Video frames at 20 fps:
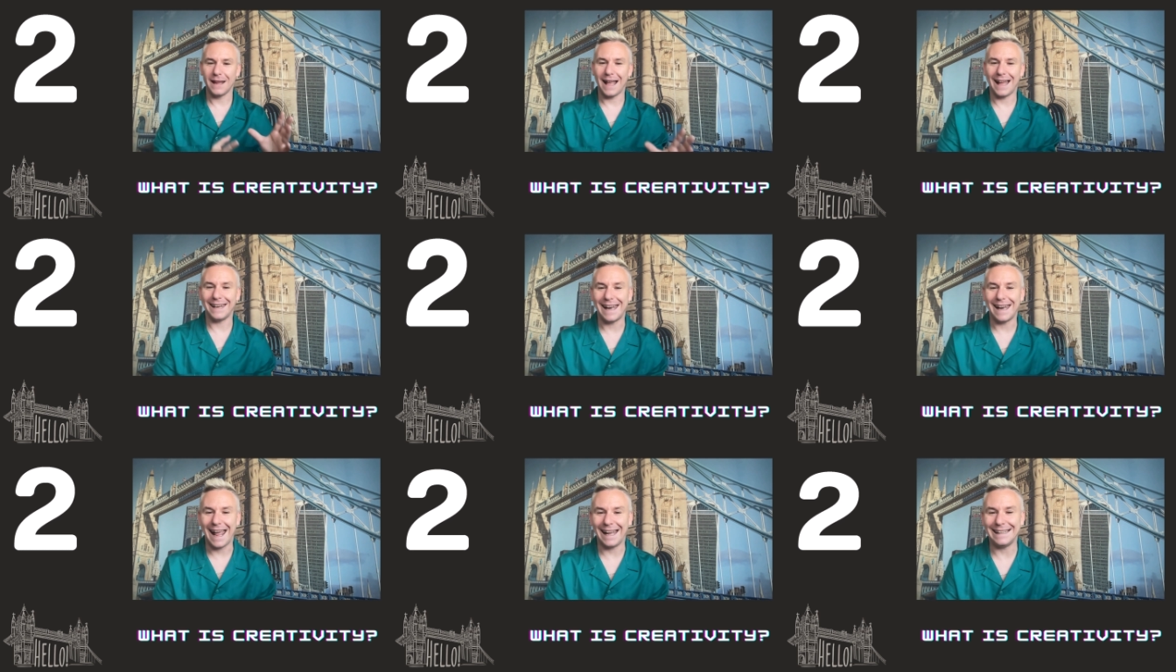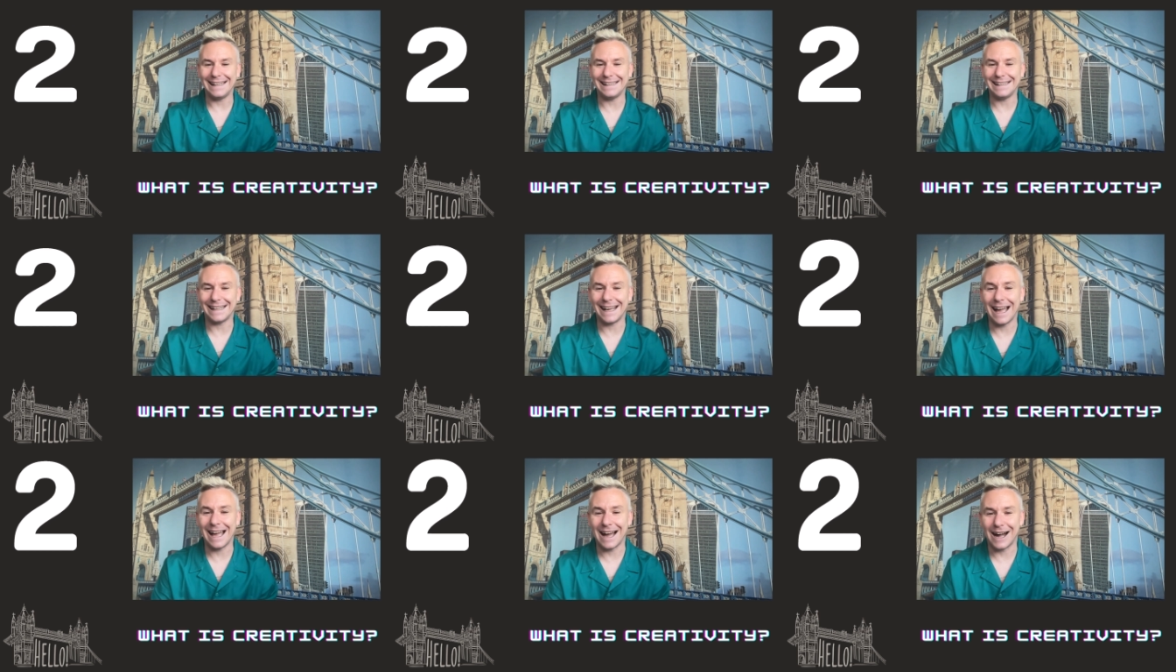and
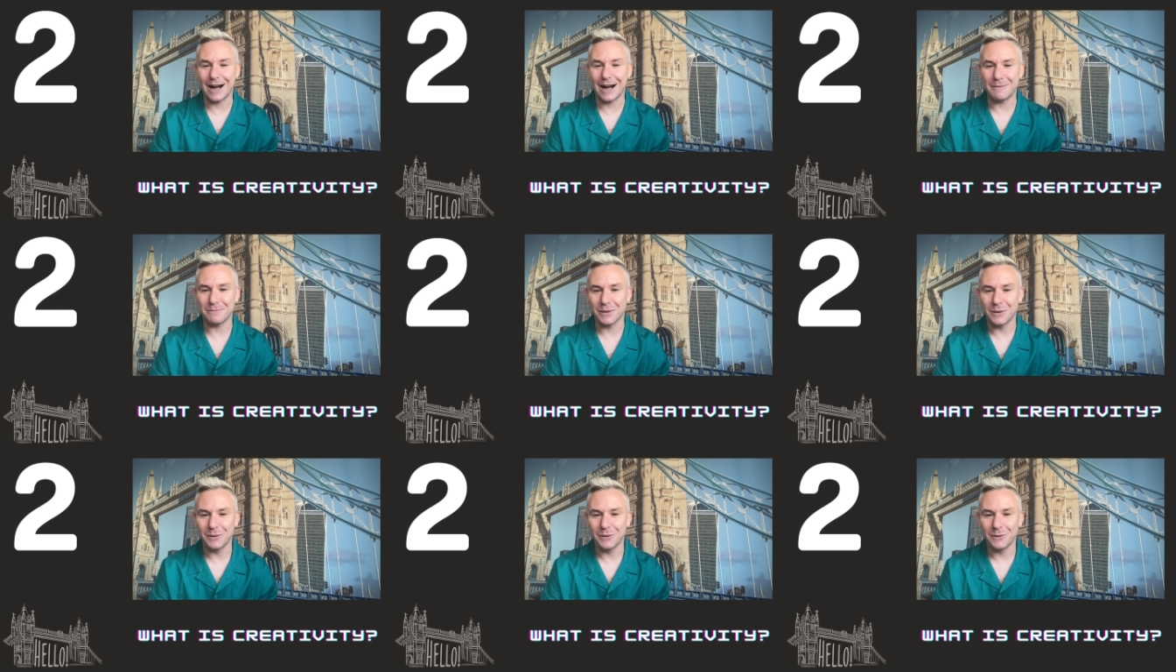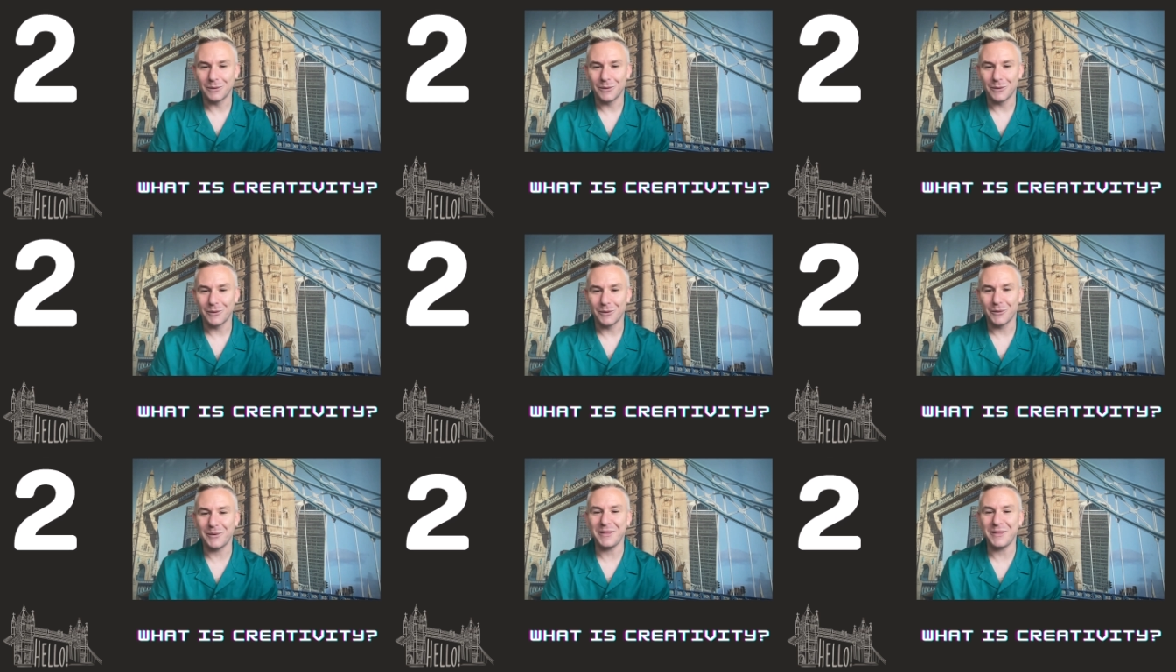ending up
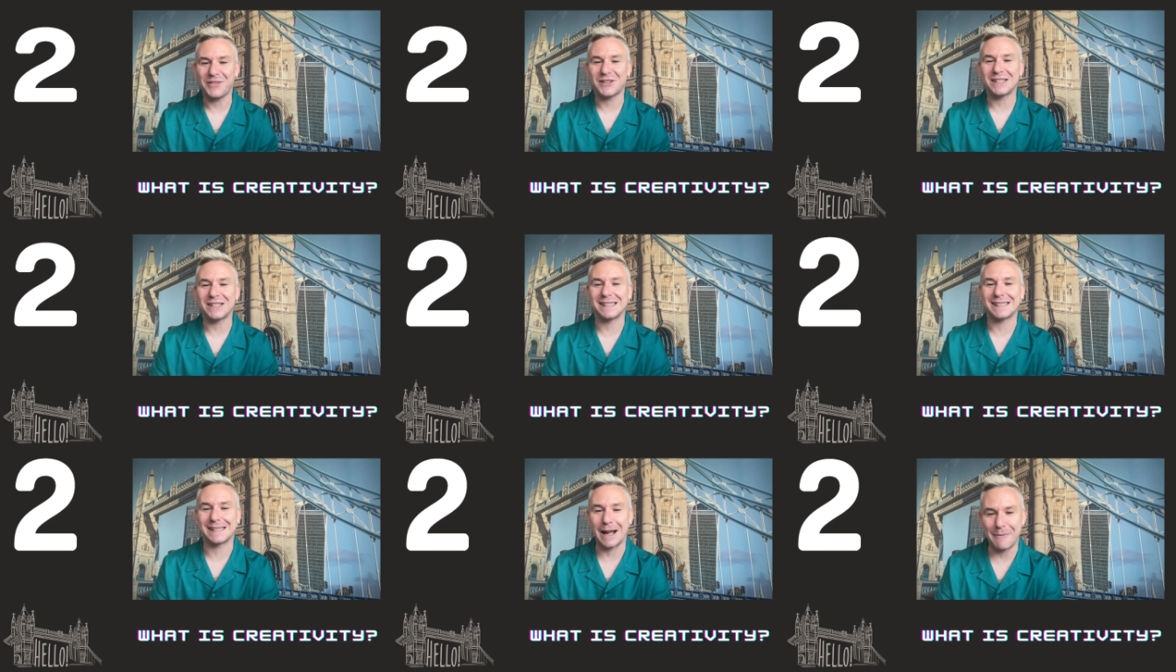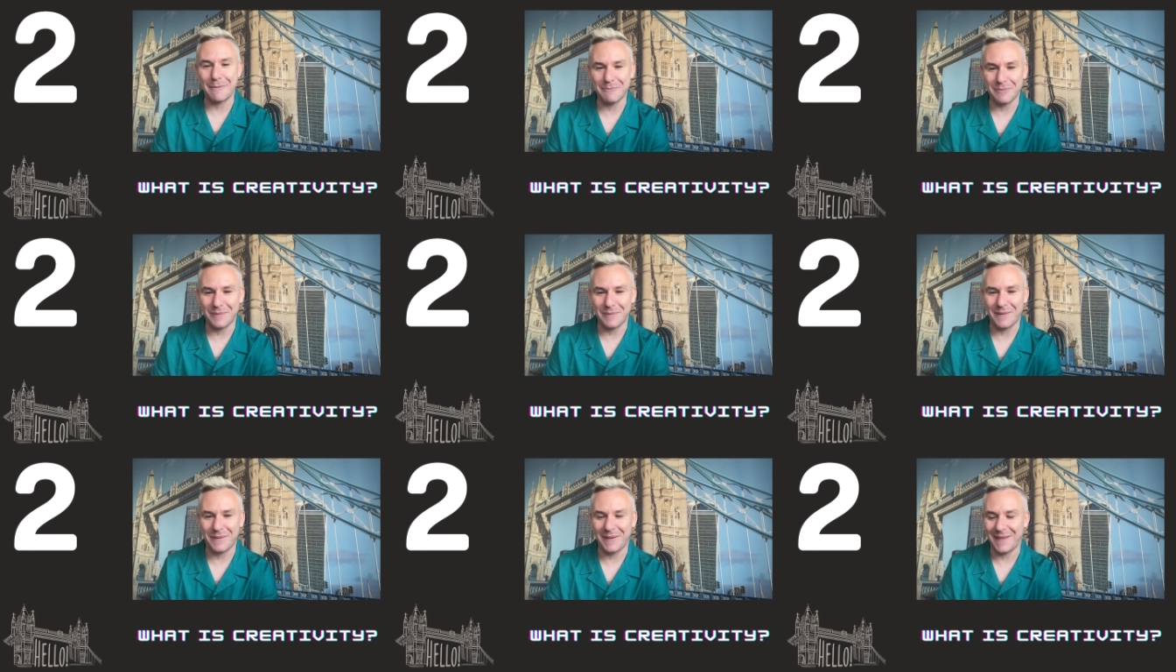with
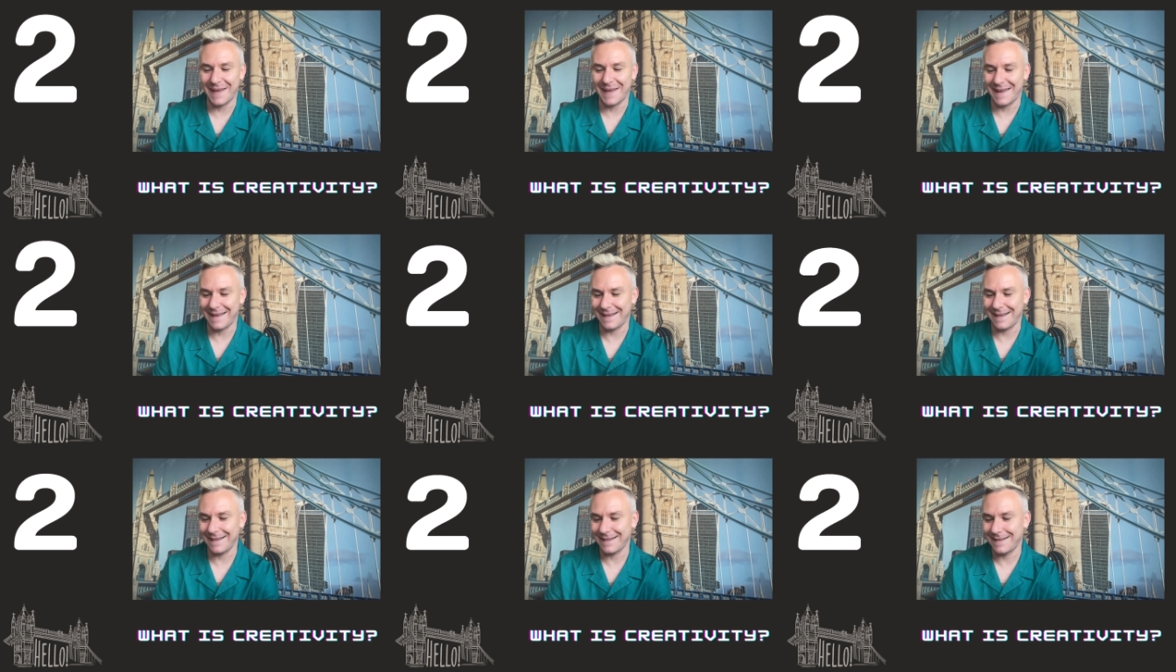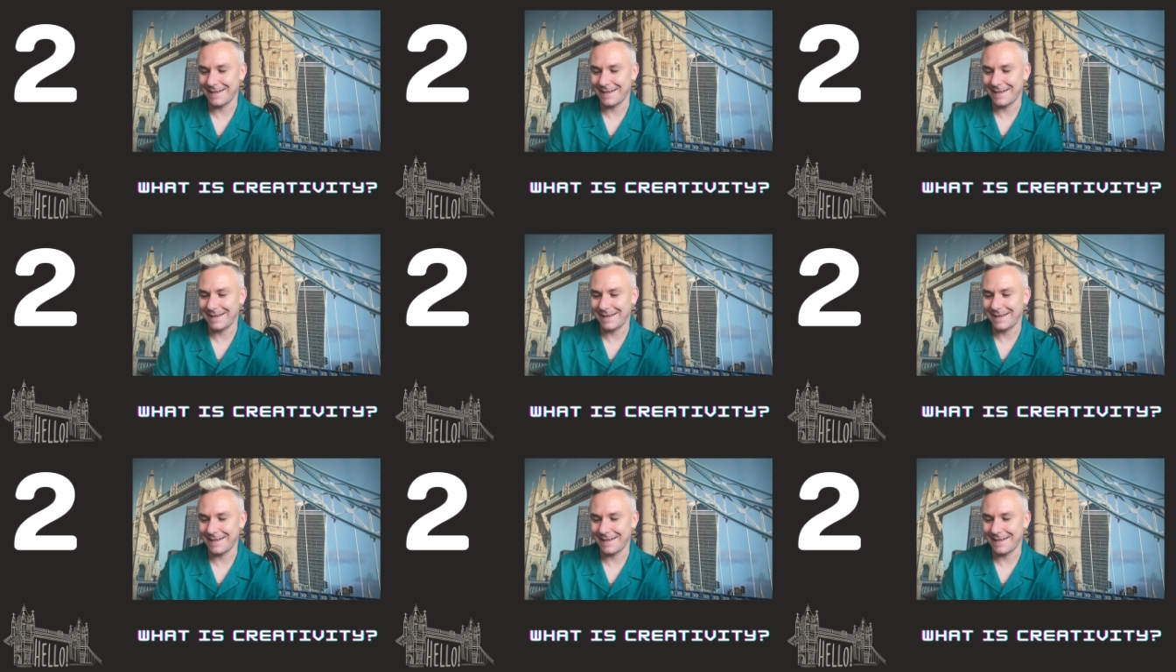something.